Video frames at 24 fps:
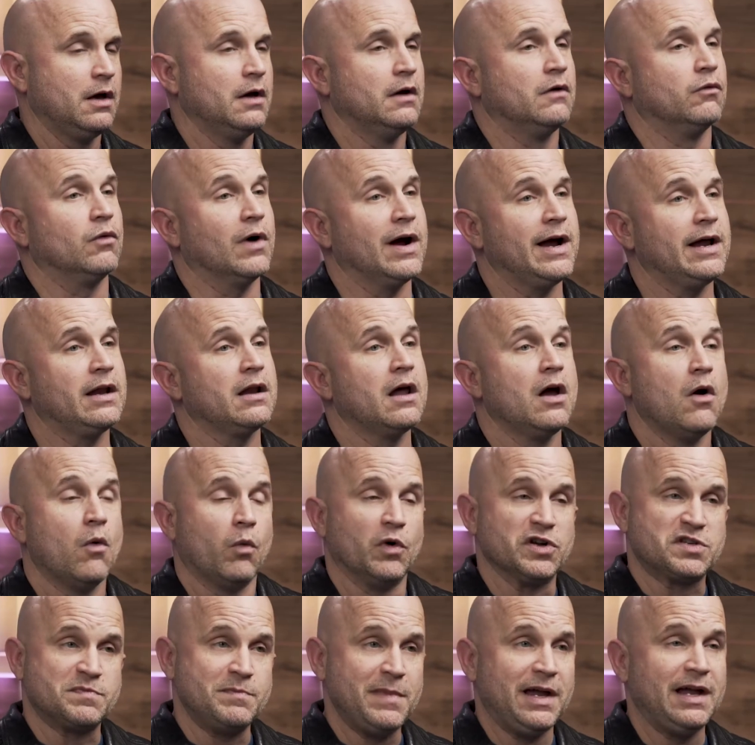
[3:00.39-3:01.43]
right?
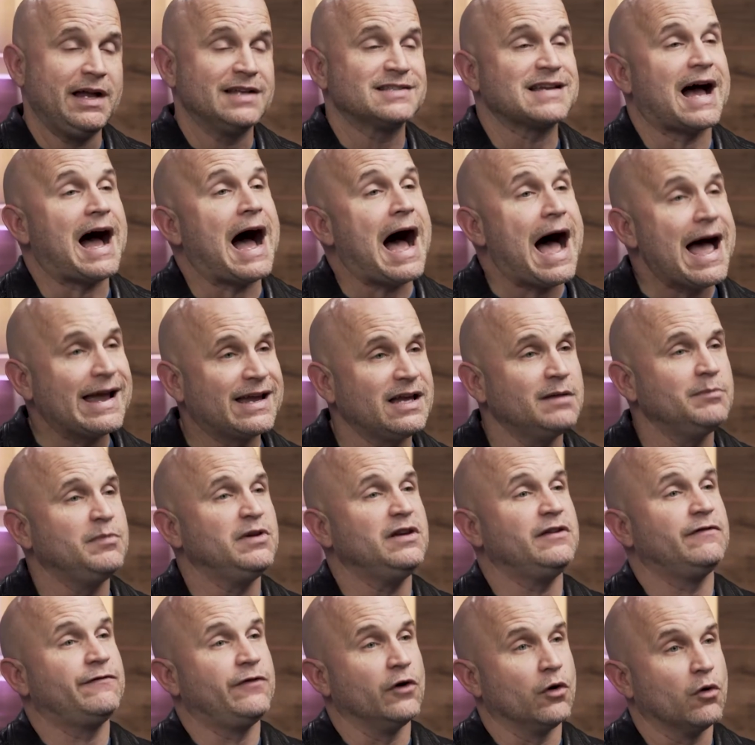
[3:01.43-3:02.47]
Which means I can
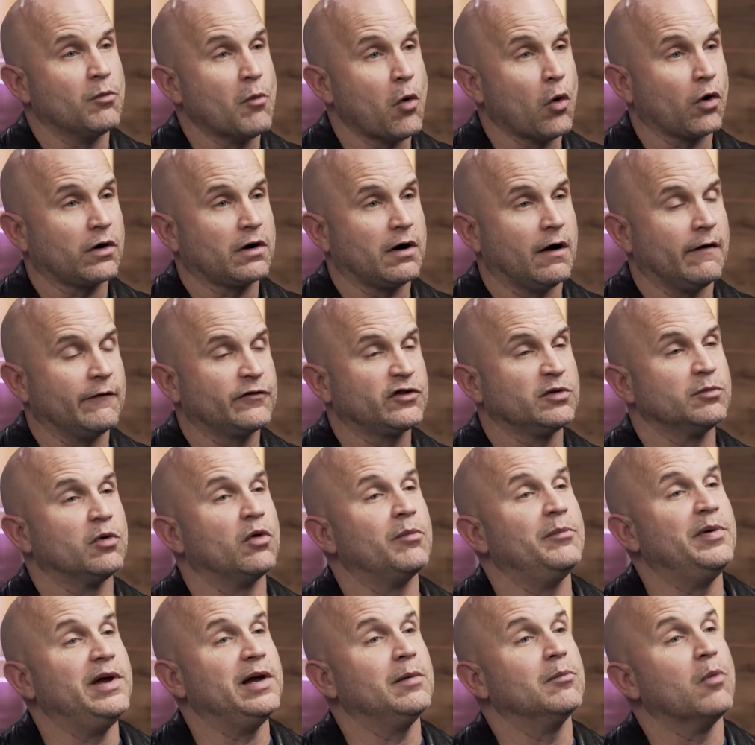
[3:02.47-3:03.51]
feel more comfortable
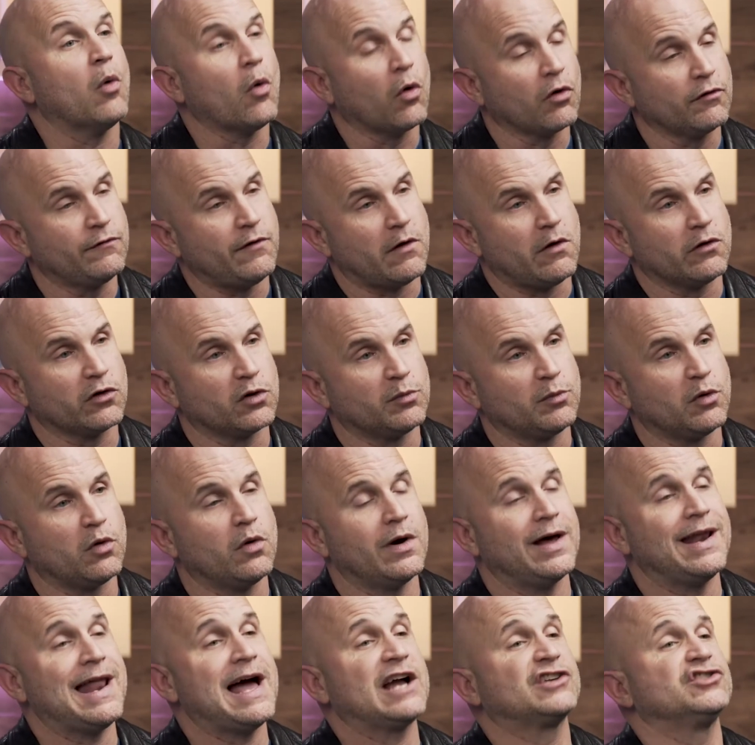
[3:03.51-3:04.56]
being more vulnerable
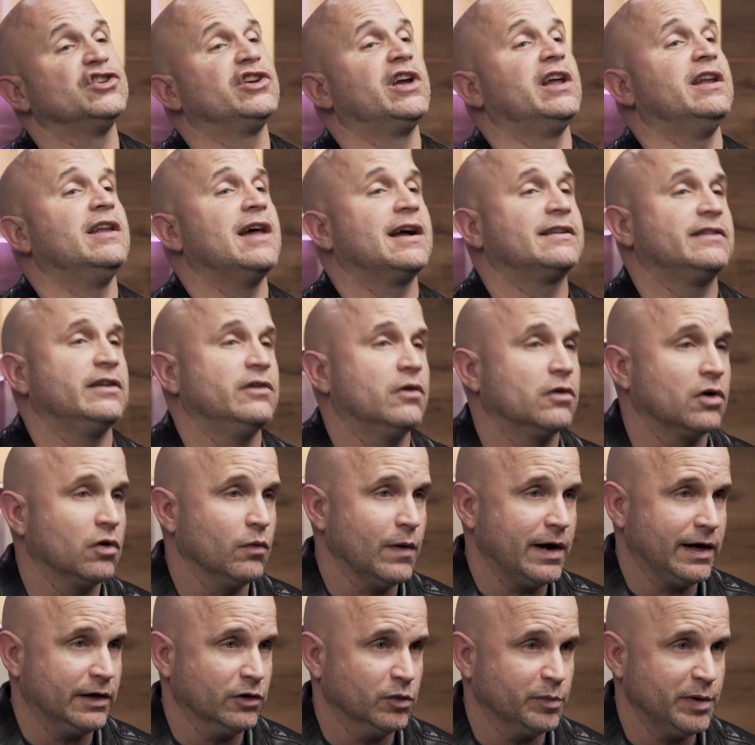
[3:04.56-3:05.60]
and actually connecting on a
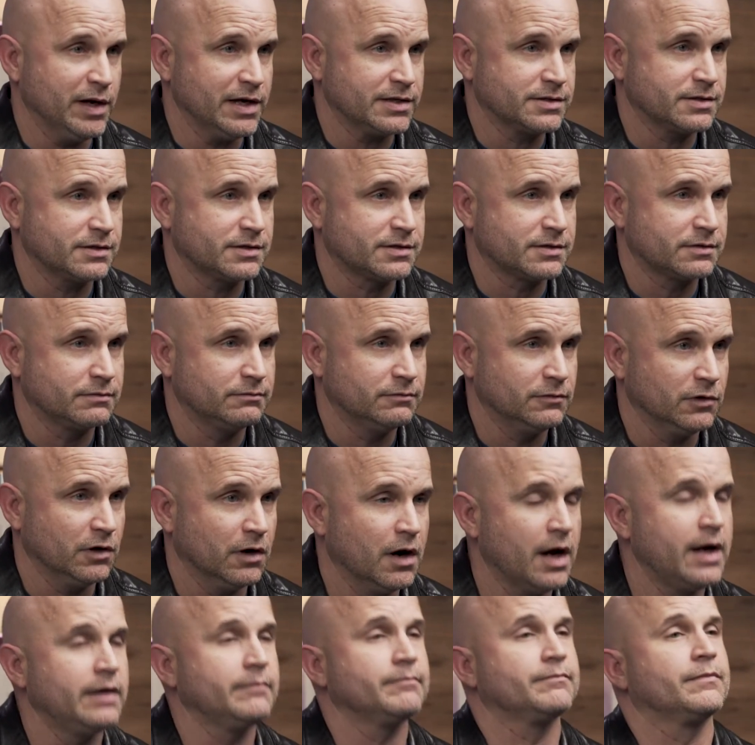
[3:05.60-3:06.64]
regular basis, all right?